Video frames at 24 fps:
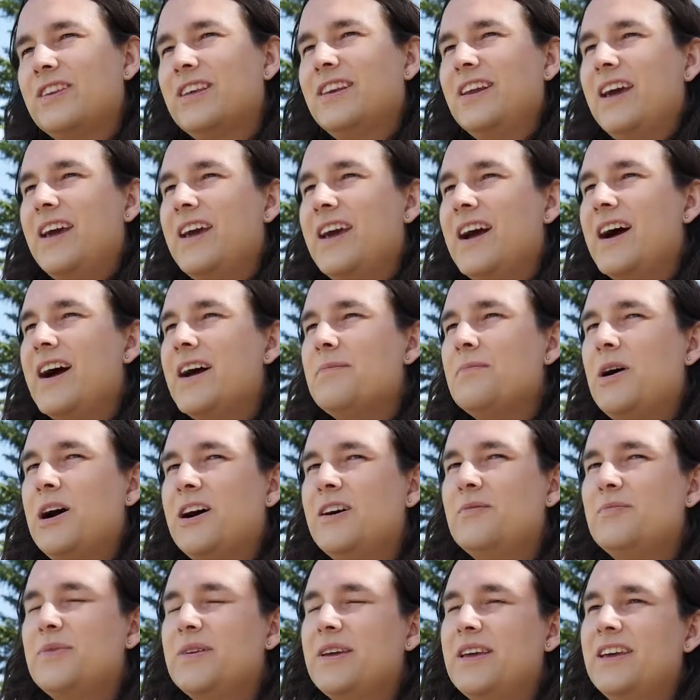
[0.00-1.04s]
Today I'm
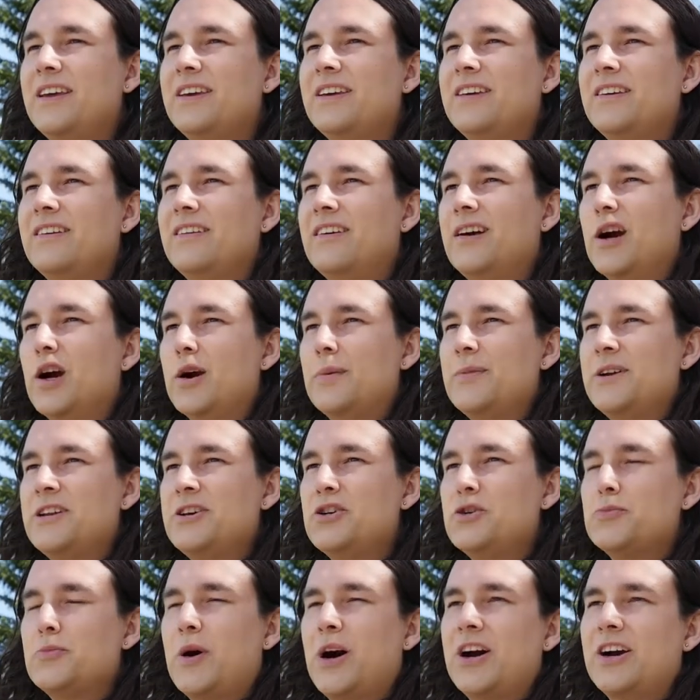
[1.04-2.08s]
up in
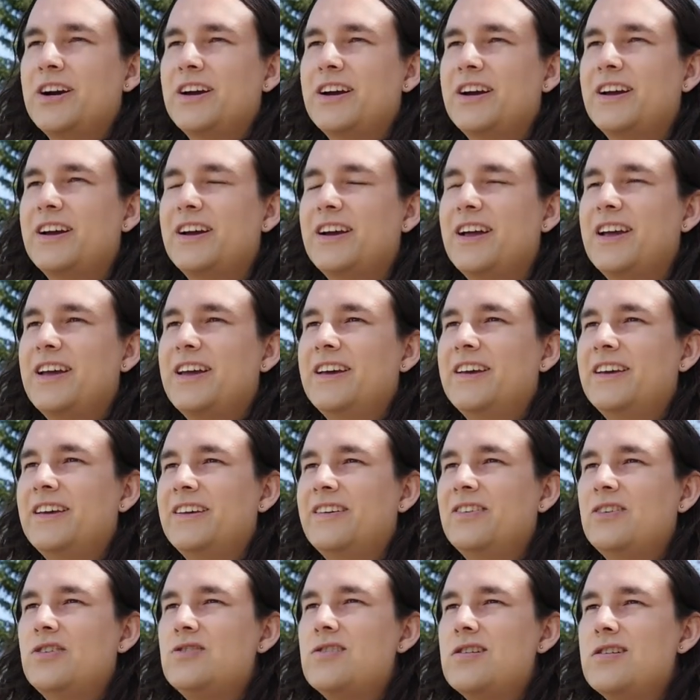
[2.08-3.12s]
Hermitage Park
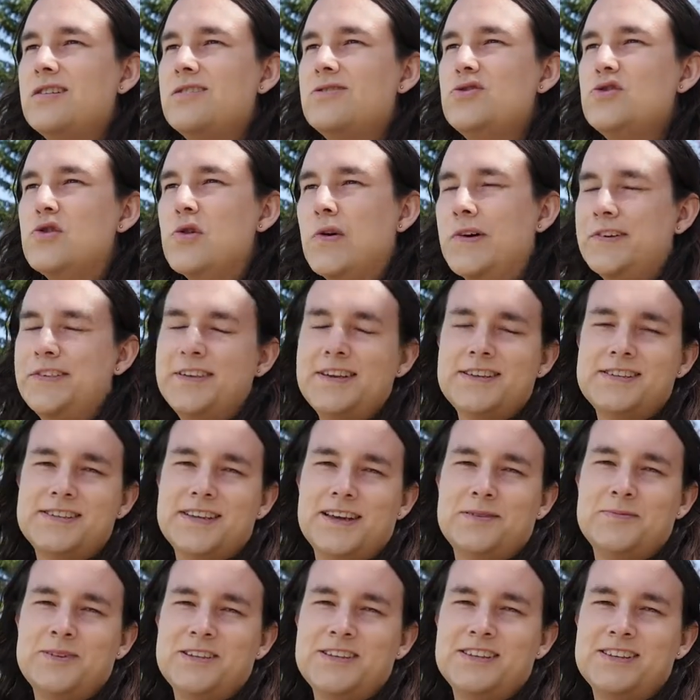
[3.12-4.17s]
in northeast
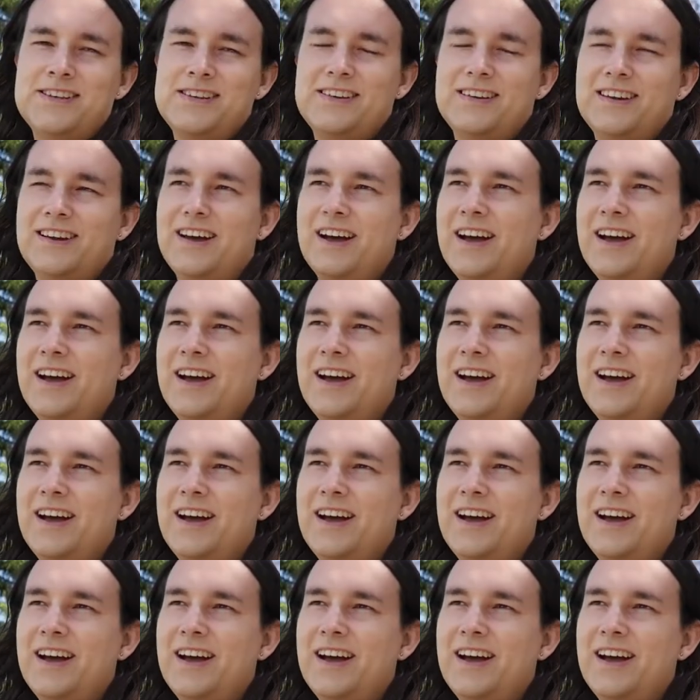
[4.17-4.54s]
Edmonton.